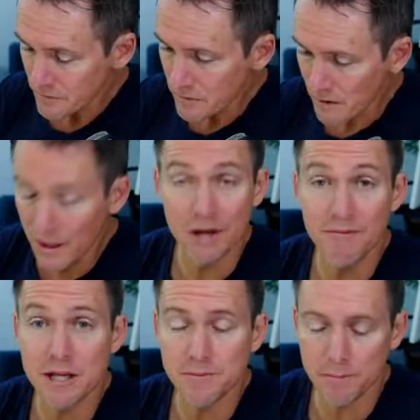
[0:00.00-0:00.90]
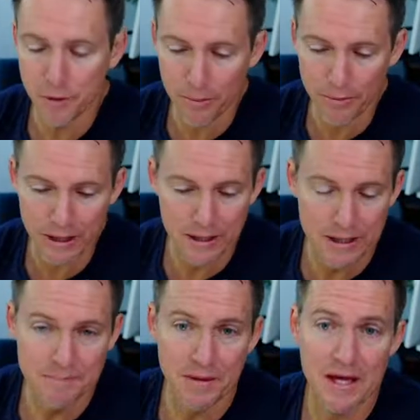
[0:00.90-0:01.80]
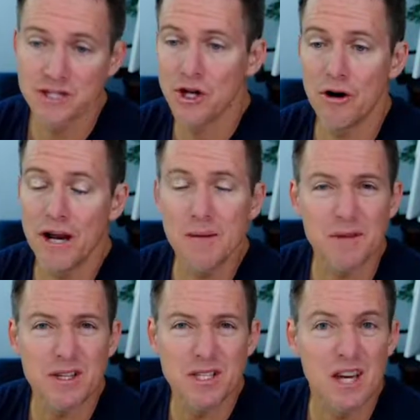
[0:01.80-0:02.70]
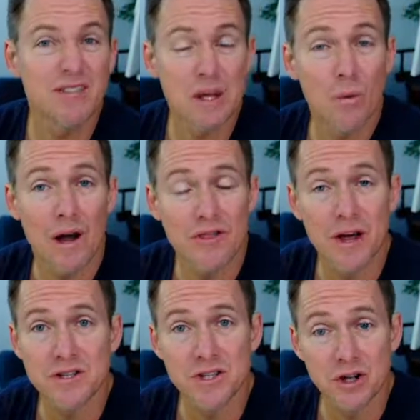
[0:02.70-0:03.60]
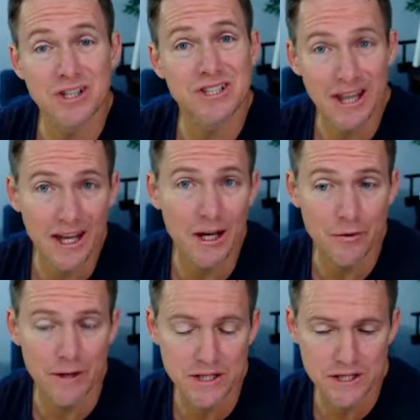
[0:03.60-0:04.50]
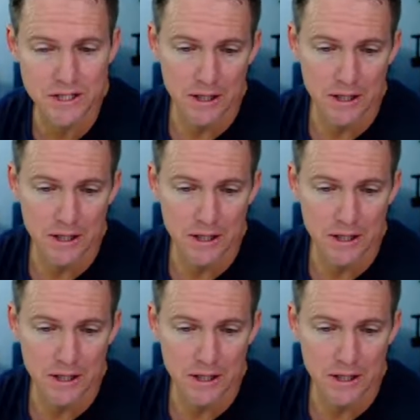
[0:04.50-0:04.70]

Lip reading: an investment property, has gone up. It's $71,000 increase